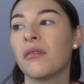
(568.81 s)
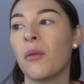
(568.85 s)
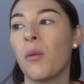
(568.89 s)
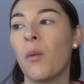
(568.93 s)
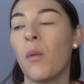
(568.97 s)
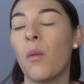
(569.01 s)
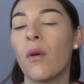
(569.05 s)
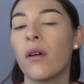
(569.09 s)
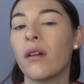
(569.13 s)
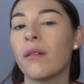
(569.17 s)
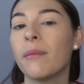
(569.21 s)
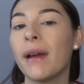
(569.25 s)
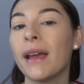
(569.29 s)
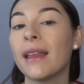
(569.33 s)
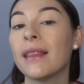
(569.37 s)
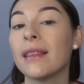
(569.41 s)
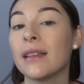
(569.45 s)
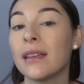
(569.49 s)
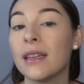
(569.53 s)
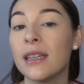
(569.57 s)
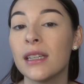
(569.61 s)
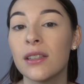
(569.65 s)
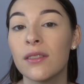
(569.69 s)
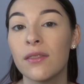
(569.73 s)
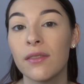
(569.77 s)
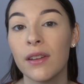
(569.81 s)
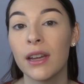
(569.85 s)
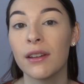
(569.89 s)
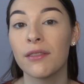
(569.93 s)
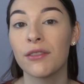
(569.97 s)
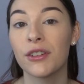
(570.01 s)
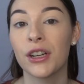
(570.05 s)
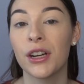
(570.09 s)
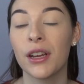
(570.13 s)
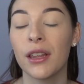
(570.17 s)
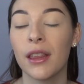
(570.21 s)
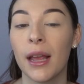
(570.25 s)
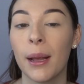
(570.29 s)
one of my least
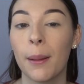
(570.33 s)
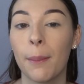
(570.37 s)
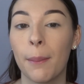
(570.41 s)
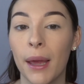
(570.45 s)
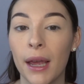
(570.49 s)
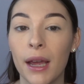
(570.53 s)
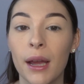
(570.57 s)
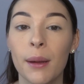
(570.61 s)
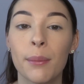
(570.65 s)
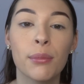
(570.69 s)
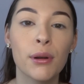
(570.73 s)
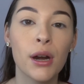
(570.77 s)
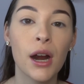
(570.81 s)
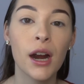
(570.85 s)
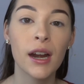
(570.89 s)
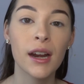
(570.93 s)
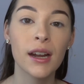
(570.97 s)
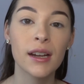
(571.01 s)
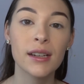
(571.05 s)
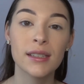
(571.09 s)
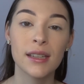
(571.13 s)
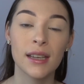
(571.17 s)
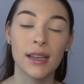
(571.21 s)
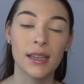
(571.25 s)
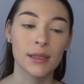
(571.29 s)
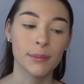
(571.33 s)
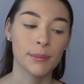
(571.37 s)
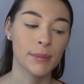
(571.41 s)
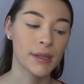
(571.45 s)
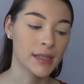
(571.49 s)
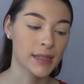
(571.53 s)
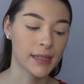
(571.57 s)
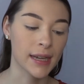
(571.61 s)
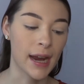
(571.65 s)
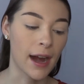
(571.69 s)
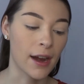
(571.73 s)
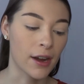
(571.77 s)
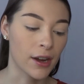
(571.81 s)
favorite like makeup products is
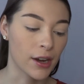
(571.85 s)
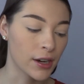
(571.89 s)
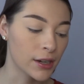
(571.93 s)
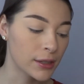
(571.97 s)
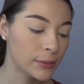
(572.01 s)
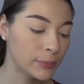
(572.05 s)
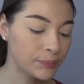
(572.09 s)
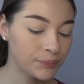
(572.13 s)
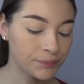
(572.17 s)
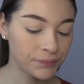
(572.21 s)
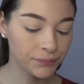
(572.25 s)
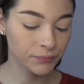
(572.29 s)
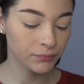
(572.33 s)
mascara.